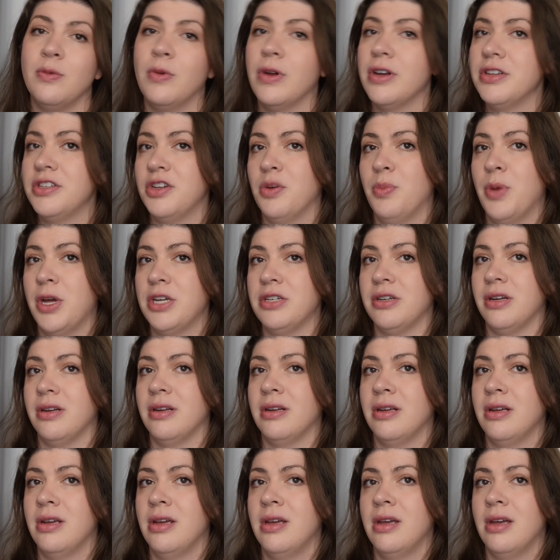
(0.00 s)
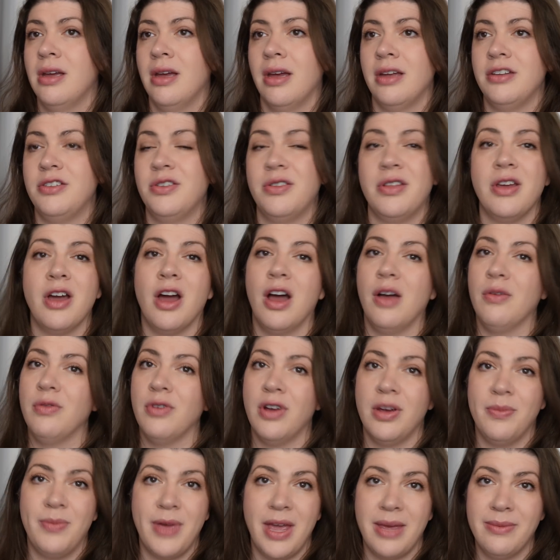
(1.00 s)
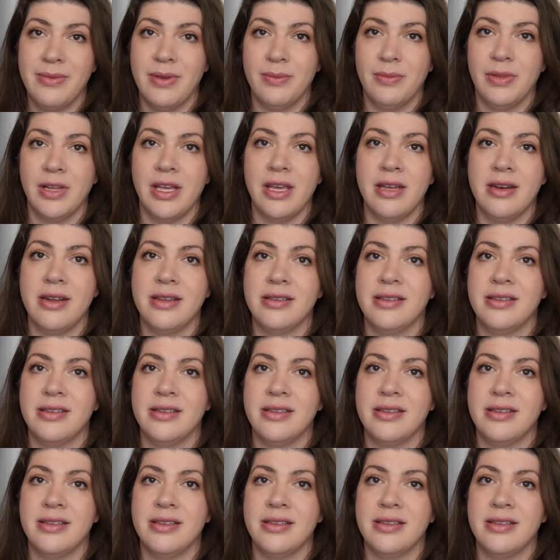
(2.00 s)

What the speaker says: what is your budget? Do they offer a payment plan?